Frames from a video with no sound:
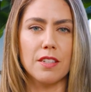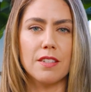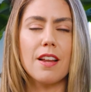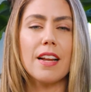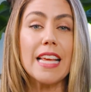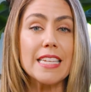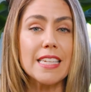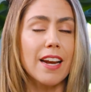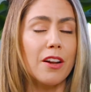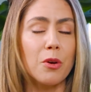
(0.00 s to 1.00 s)
It's not easy,
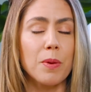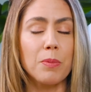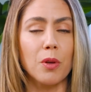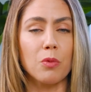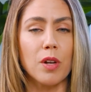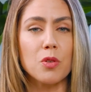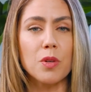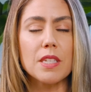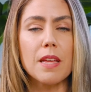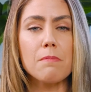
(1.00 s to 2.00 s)
and I know people don't run
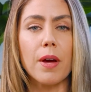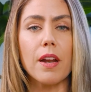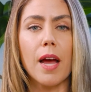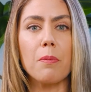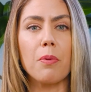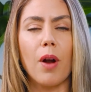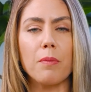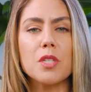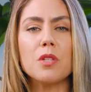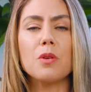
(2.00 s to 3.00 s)
towards them, but I
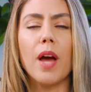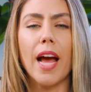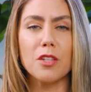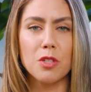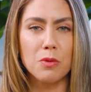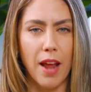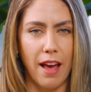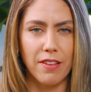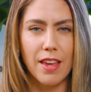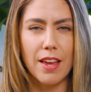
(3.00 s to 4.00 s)
promise you, as you
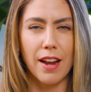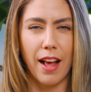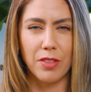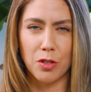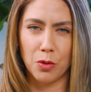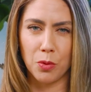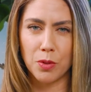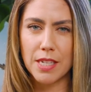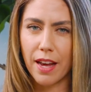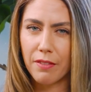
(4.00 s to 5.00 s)
navigate and have the
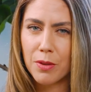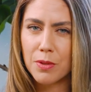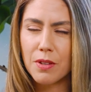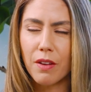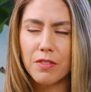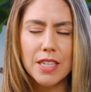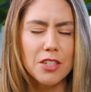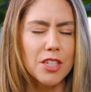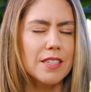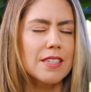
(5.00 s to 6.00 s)
tools to have those
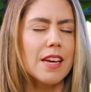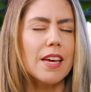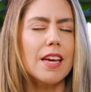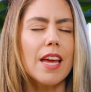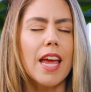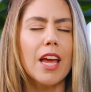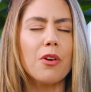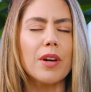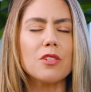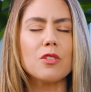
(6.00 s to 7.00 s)
conversations, it
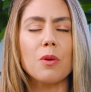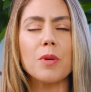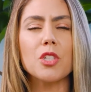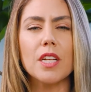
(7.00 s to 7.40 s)
creates so much